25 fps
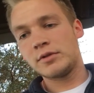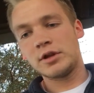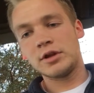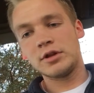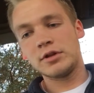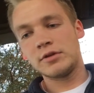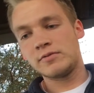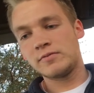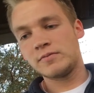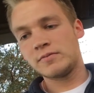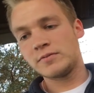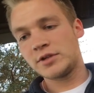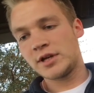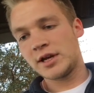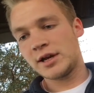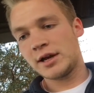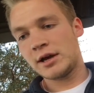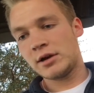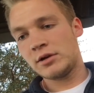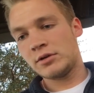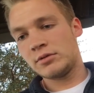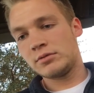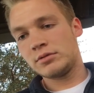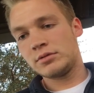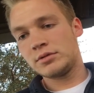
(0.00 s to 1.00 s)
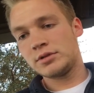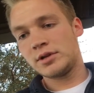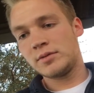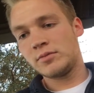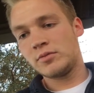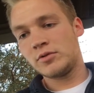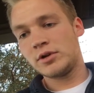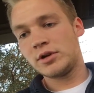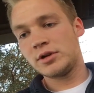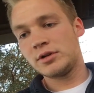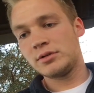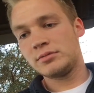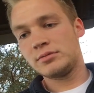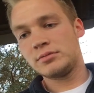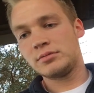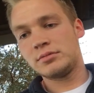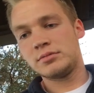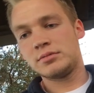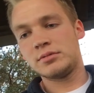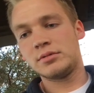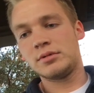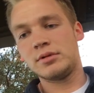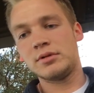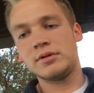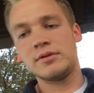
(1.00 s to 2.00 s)
You check out someone,
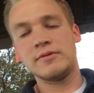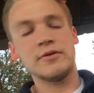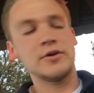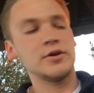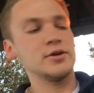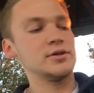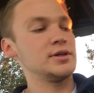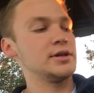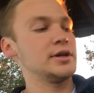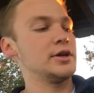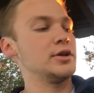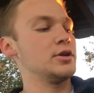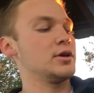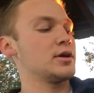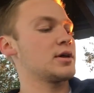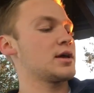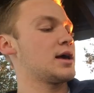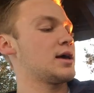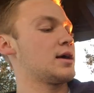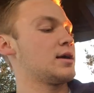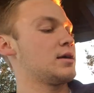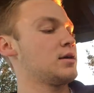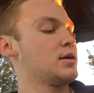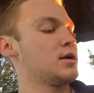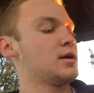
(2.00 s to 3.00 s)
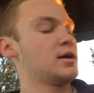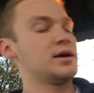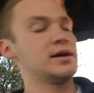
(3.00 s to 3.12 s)
first thing you look at,